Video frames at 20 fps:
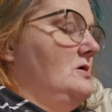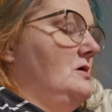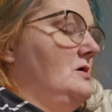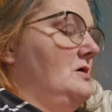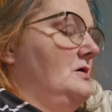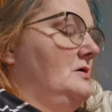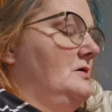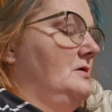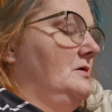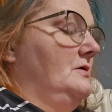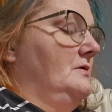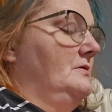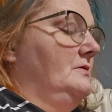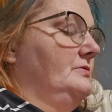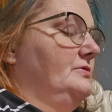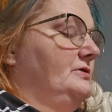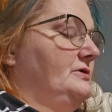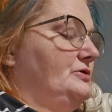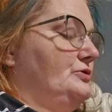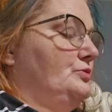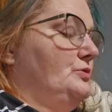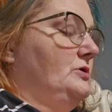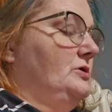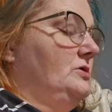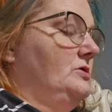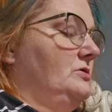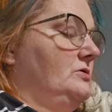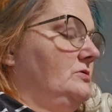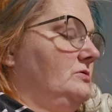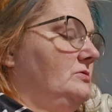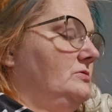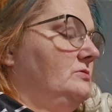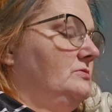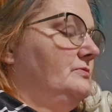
this week.